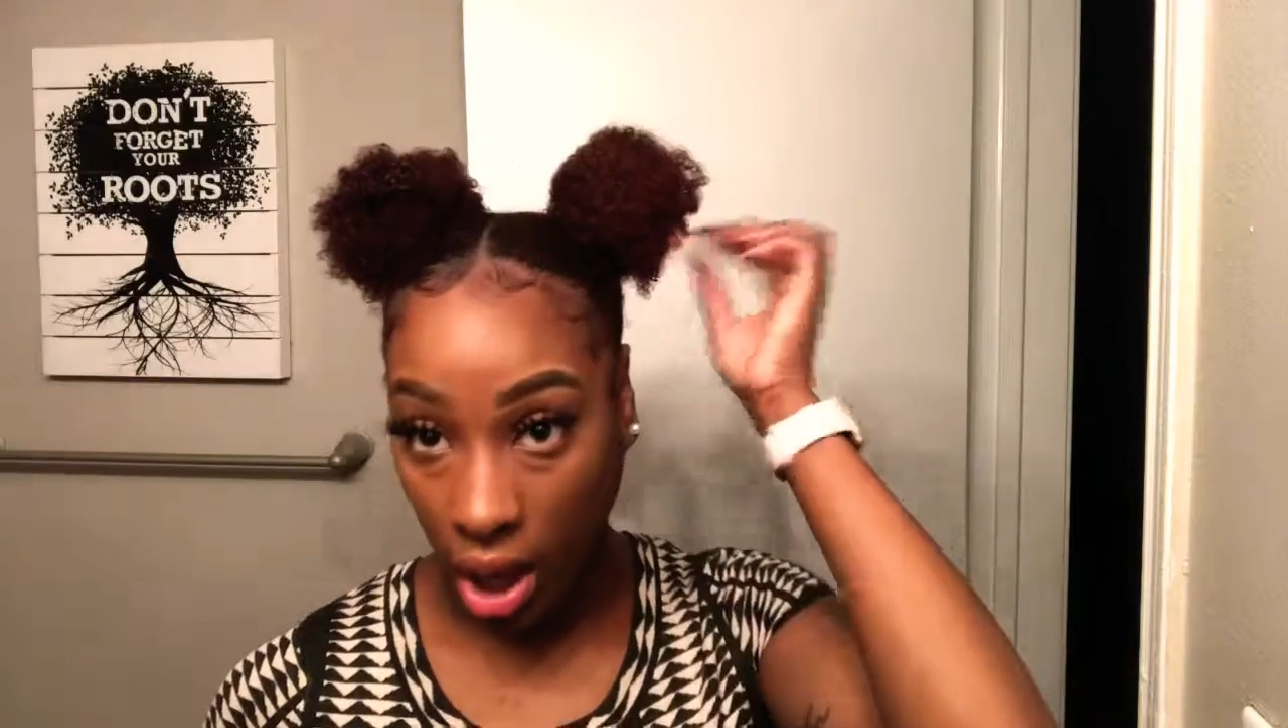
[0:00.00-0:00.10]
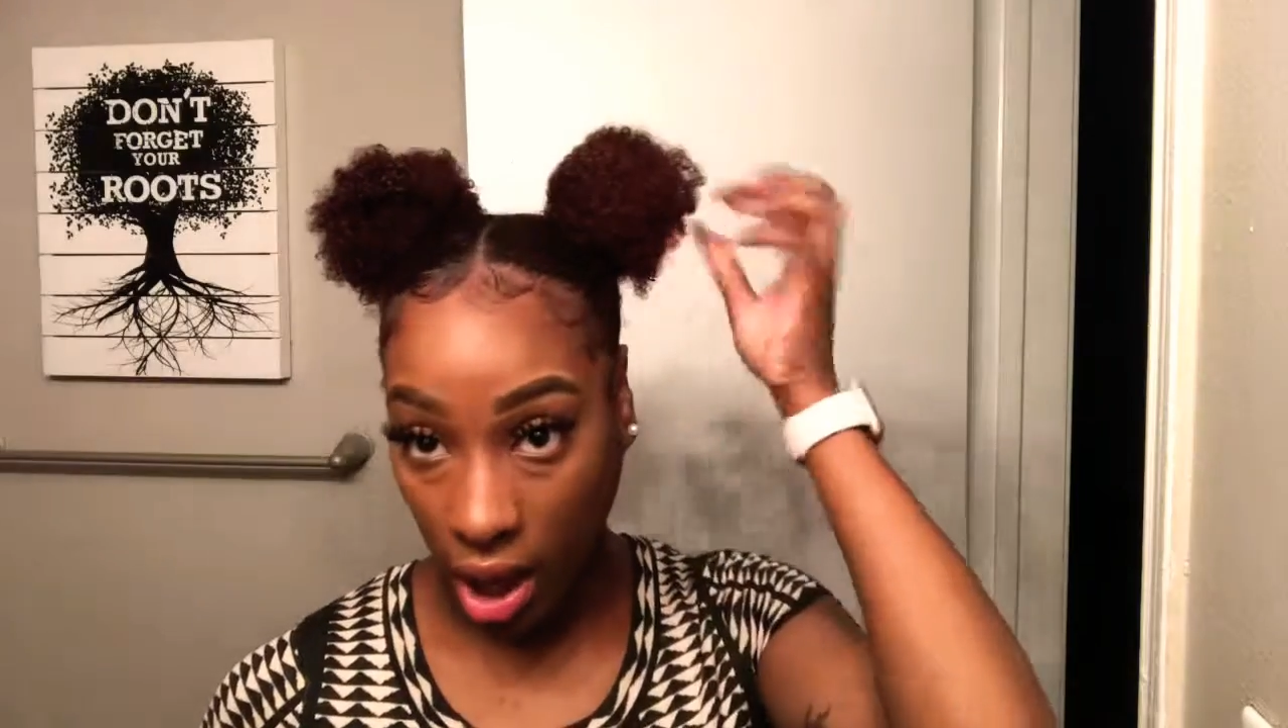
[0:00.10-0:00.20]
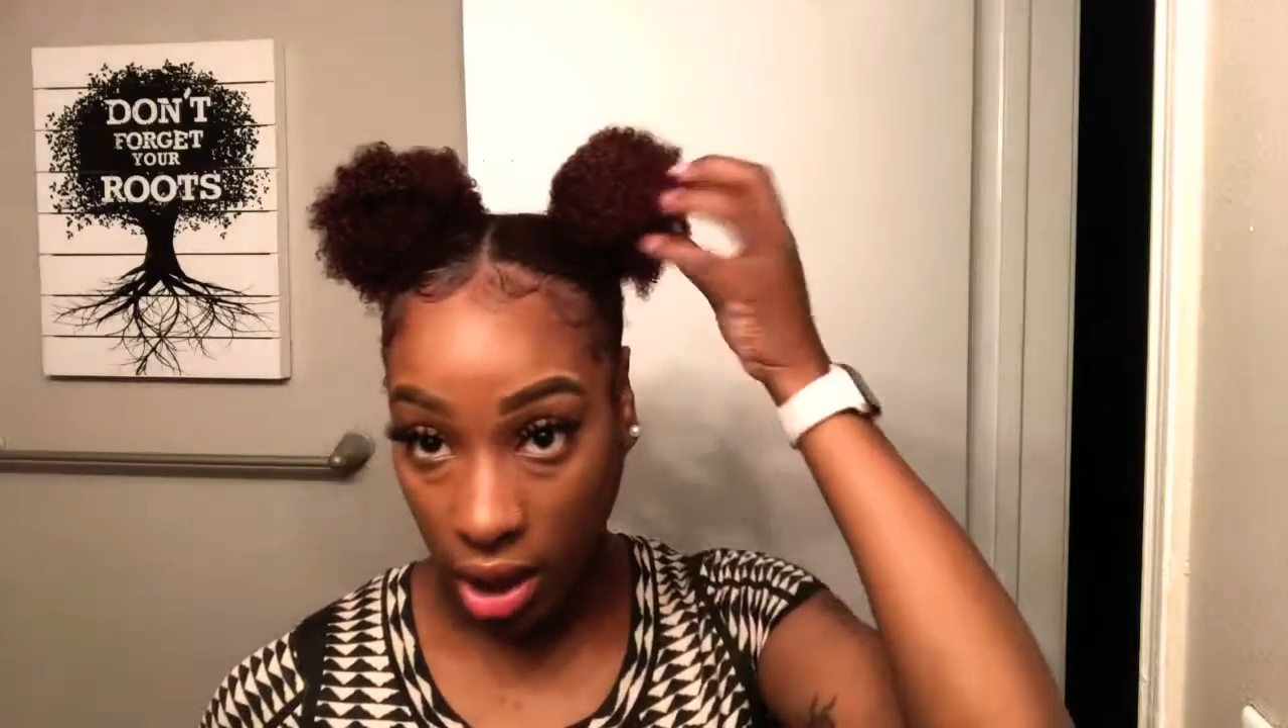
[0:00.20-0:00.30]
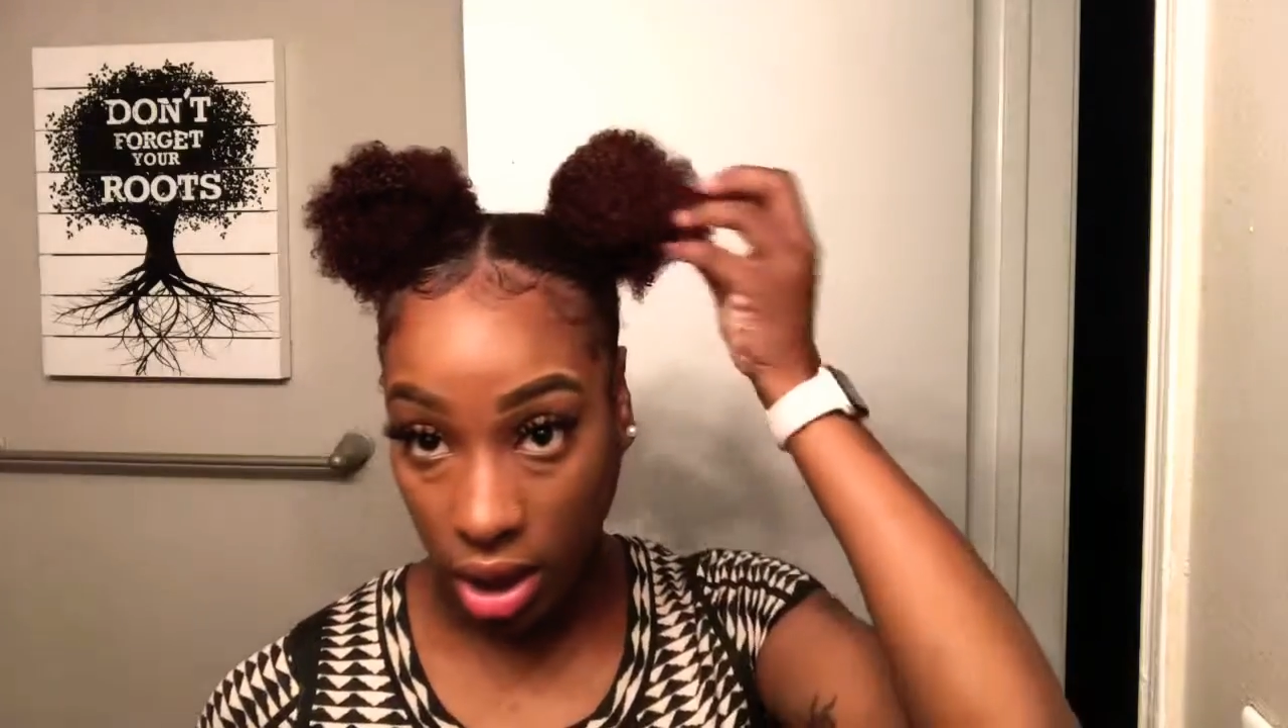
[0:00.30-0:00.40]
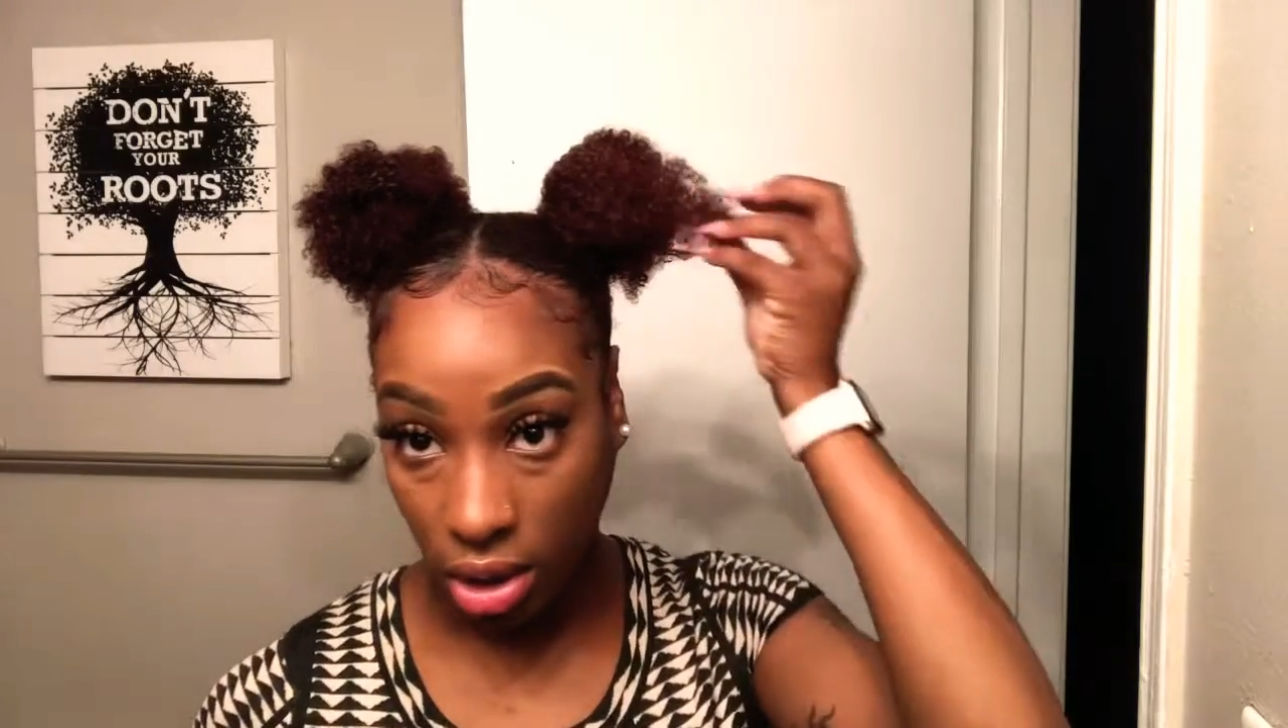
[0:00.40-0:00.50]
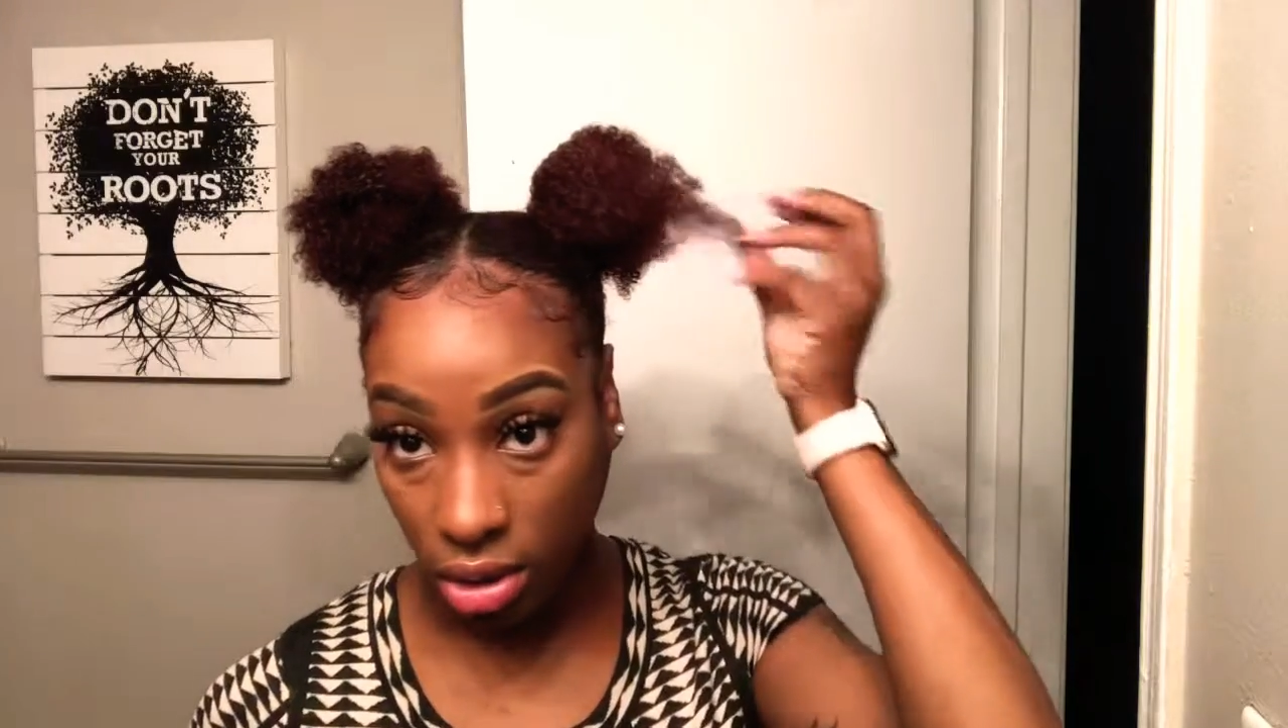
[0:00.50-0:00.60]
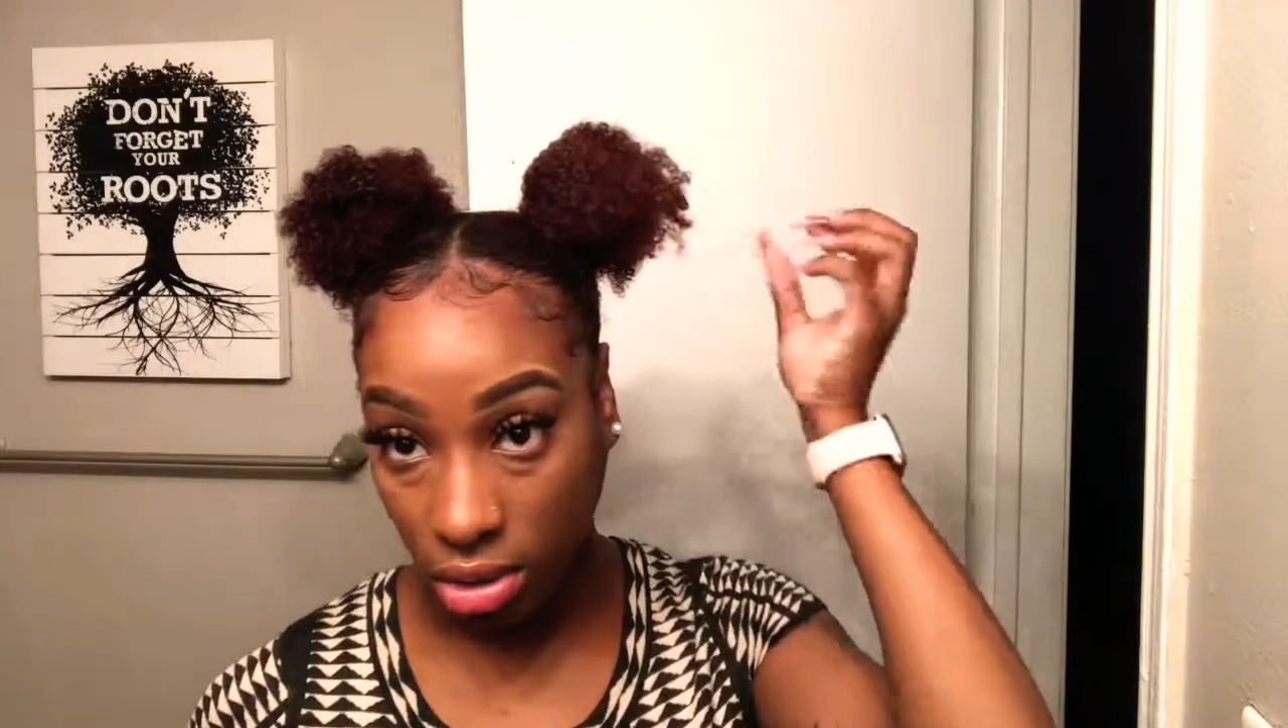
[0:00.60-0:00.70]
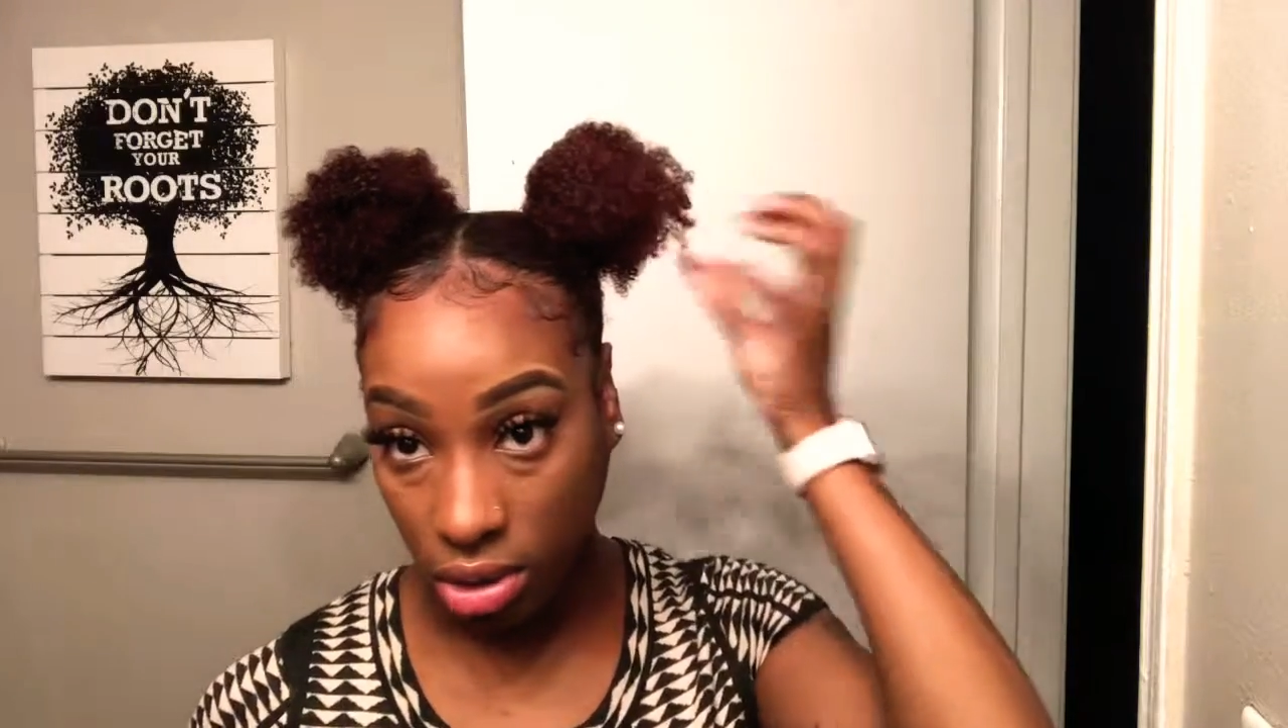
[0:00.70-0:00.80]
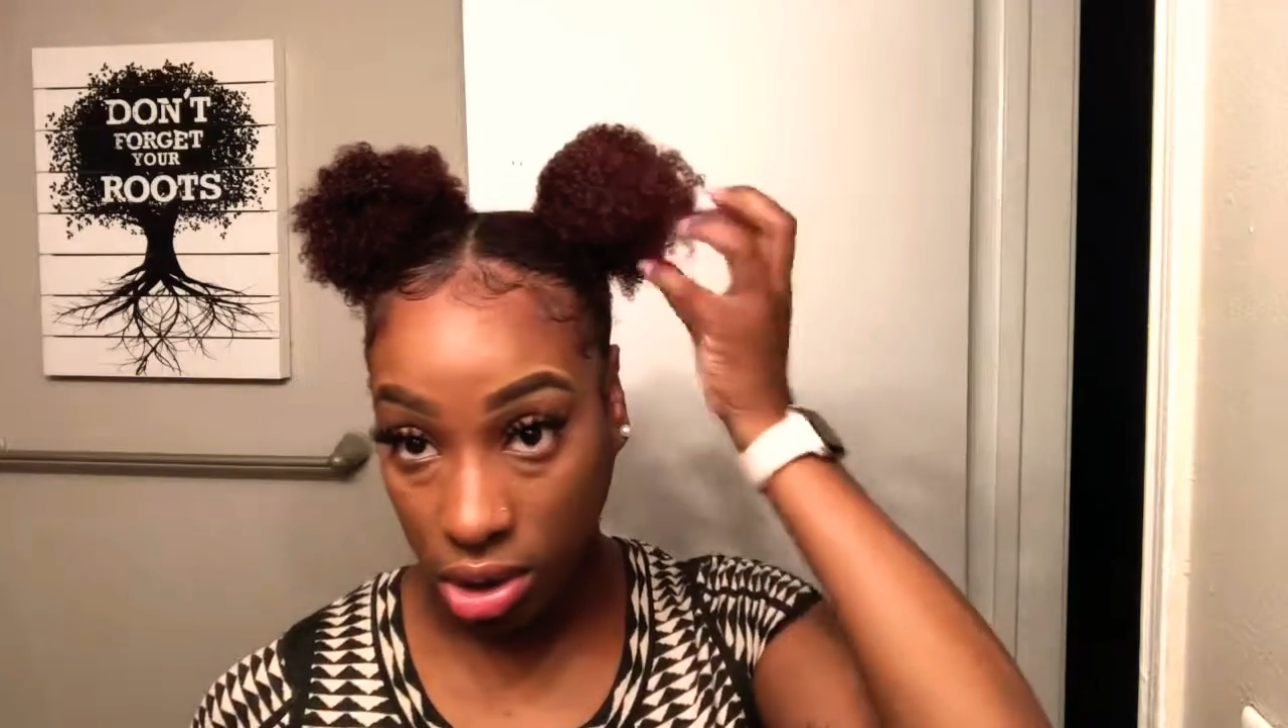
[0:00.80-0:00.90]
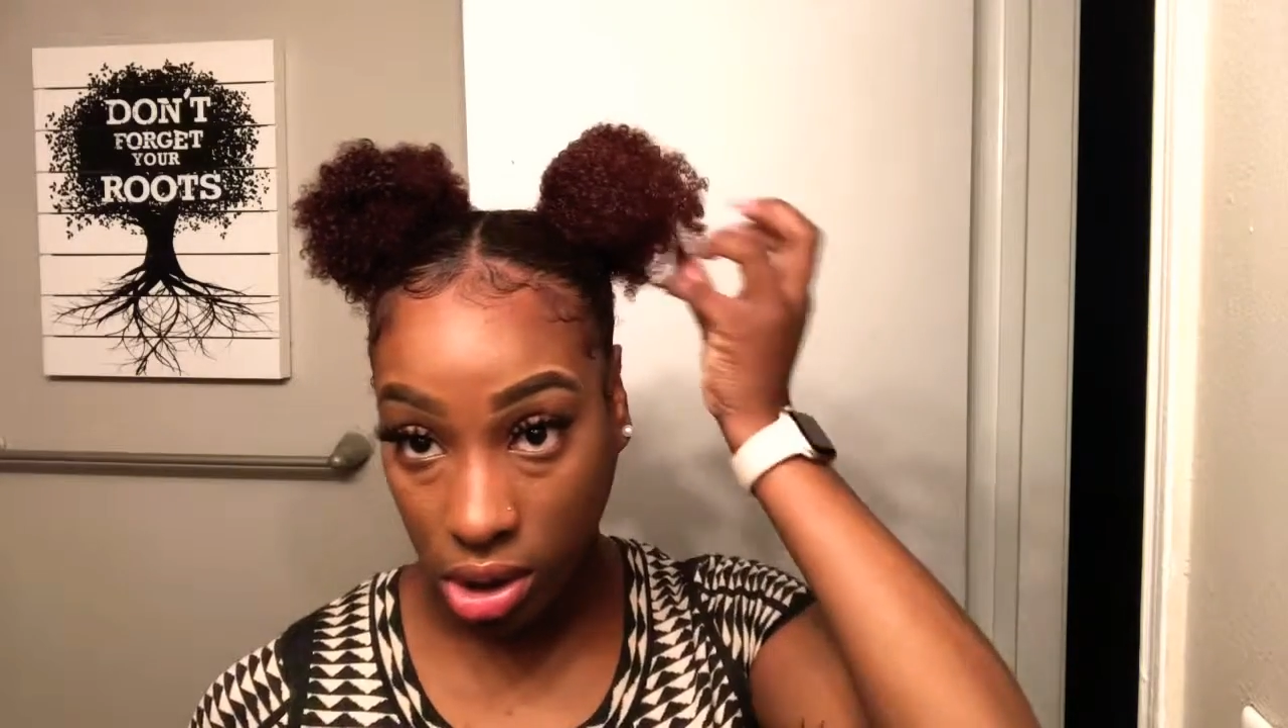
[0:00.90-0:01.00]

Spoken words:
identical or